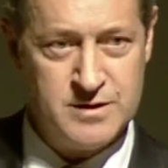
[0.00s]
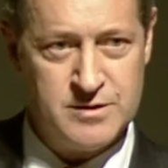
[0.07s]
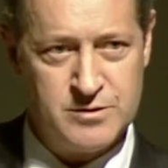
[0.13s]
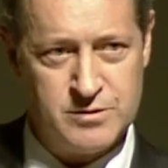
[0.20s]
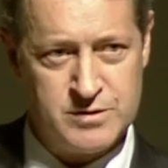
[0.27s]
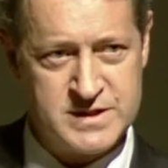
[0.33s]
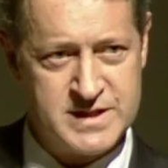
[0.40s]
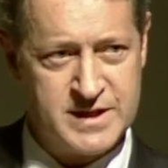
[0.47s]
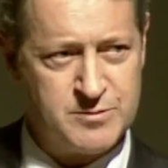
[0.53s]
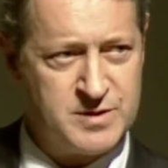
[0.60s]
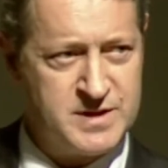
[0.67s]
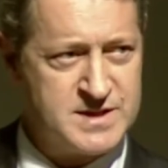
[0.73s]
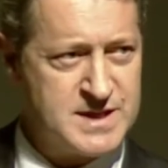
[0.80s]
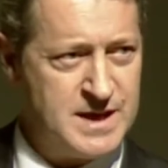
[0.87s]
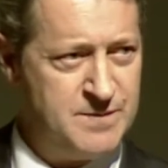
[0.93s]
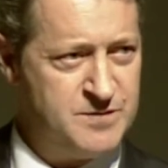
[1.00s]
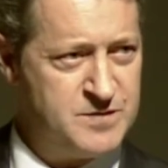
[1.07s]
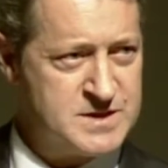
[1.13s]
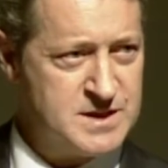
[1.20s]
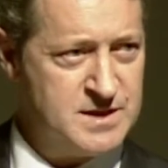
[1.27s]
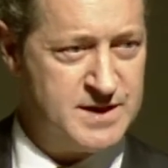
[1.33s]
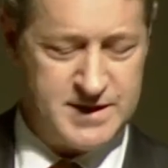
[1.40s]
or stick with the same
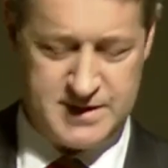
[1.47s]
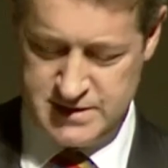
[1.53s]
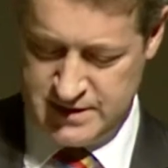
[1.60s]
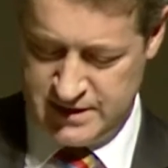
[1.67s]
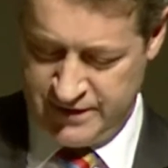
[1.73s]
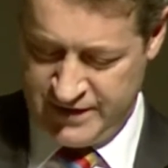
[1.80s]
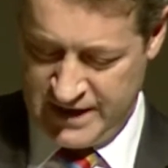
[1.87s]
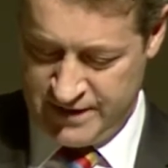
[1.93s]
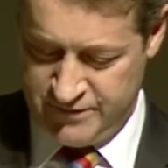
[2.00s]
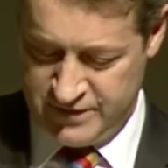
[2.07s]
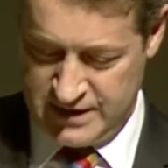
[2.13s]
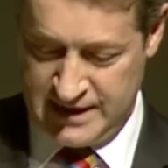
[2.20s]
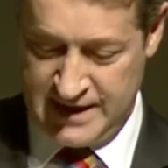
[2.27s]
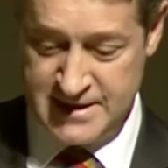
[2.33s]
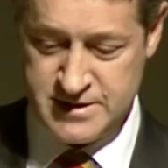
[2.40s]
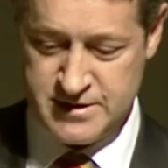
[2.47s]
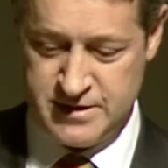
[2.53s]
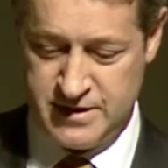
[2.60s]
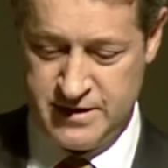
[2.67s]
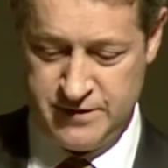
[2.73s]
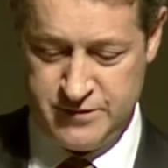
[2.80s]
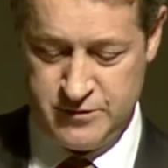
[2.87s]
facilities that they've had for the last
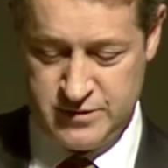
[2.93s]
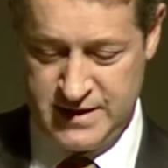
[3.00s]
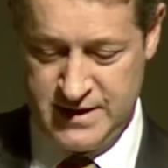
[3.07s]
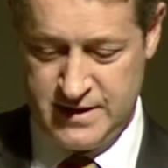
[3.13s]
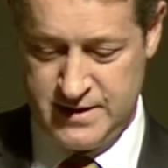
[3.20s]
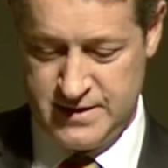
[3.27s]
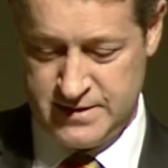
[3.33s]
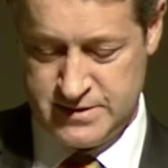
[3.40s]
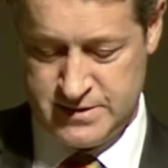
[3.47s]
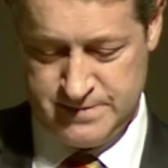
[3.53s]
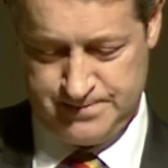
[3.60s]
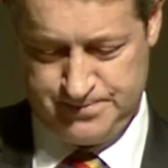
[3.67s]
30 or 40 years?